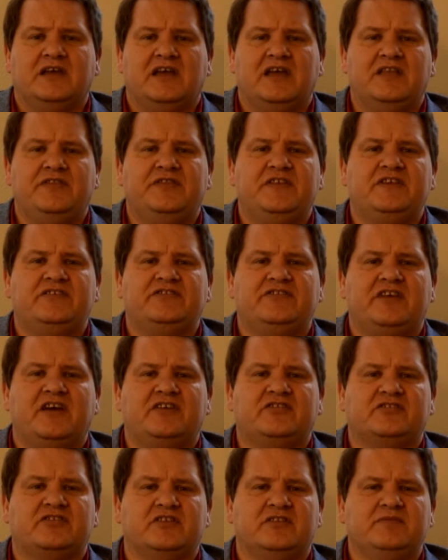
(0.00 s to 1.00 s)
In this
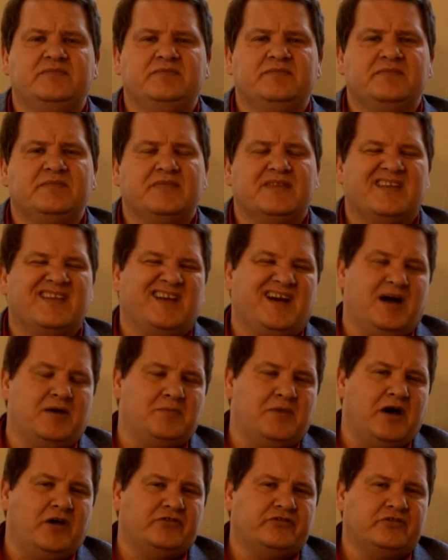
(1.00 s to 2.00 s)
section,
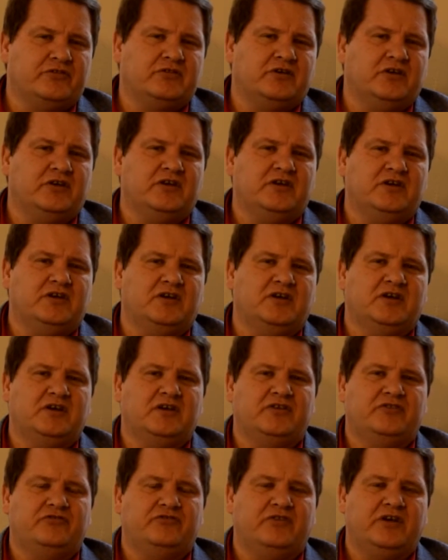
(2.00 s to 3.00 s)
I'm also going
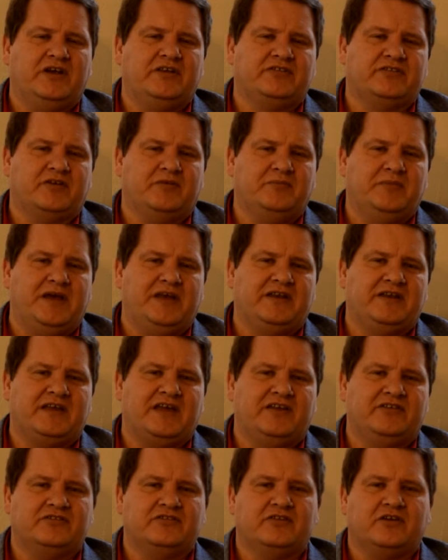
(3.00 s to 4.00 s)
to address a
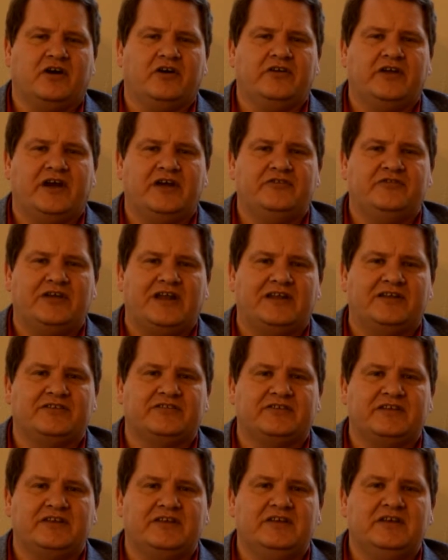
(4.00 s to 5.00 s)
medication called
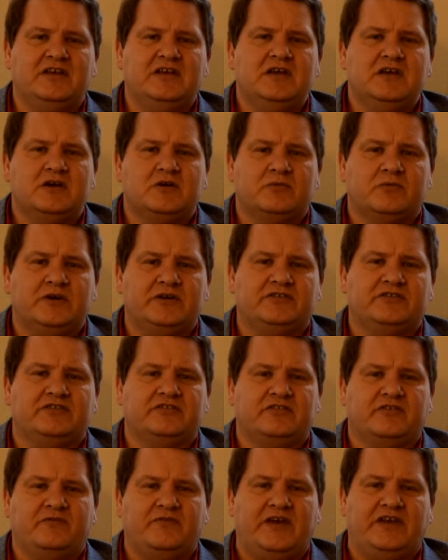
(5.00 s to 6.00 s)
hydralazine, which
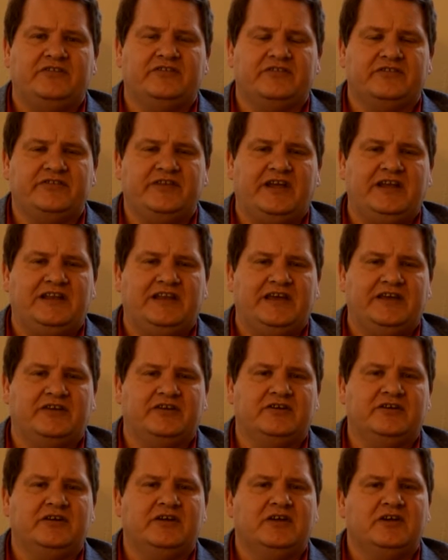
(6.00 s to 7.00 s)
is a
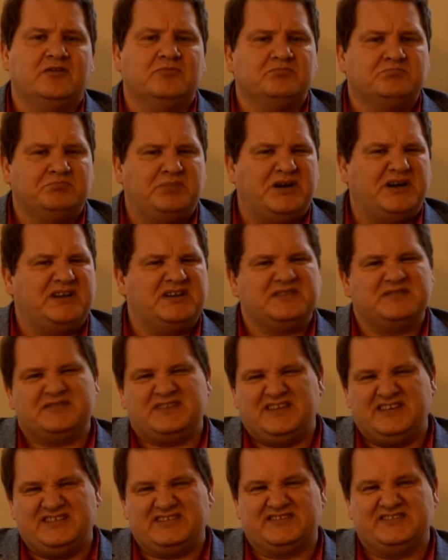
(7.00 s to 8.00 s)
vasodilator, but
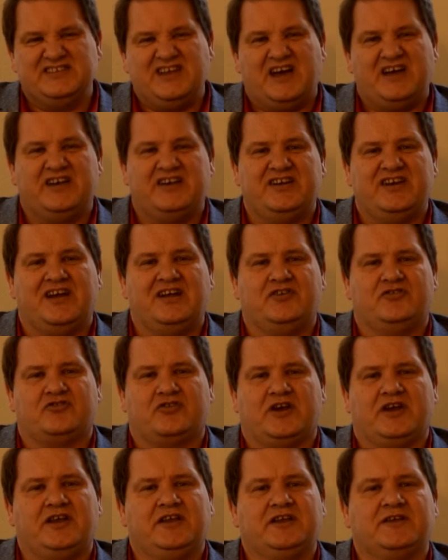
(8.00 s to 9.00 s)
it's not a
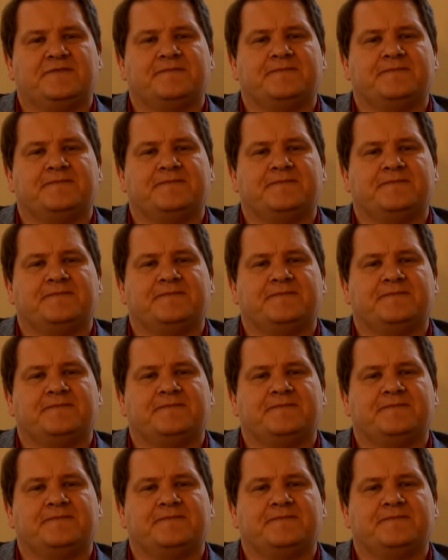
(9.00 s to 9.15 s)
nitrate.